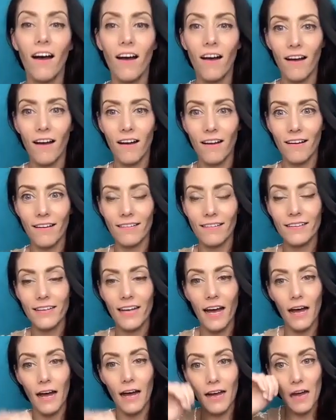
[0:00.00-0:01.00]
Oh, yeah.
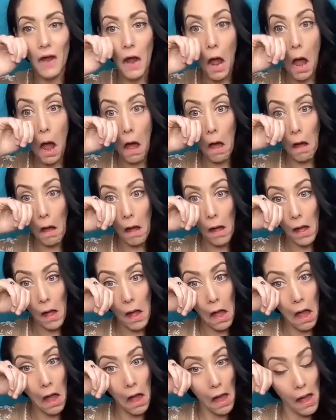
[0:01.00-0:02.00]
yeah, I I
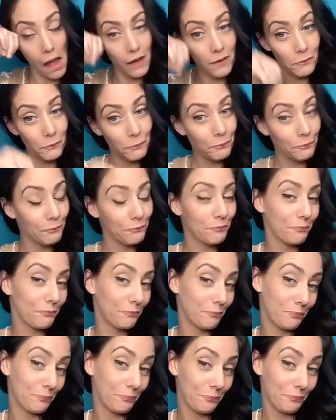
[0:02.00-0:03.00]
like this, too.
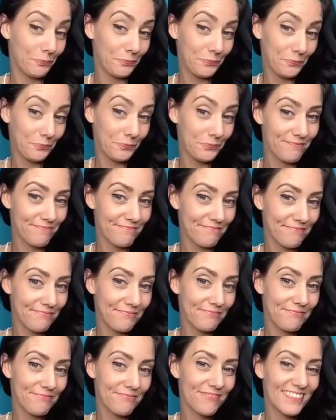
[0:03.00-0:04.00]
I don't know
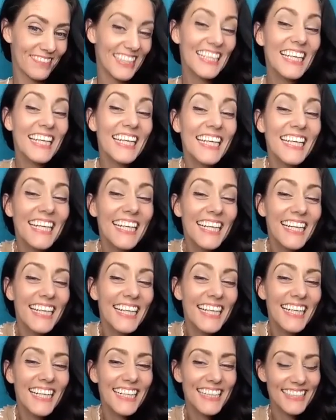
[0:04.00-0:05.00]
why. It's
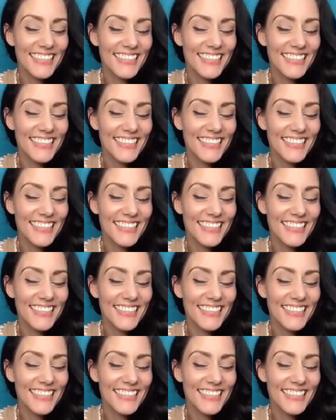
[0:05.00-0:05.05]
funny.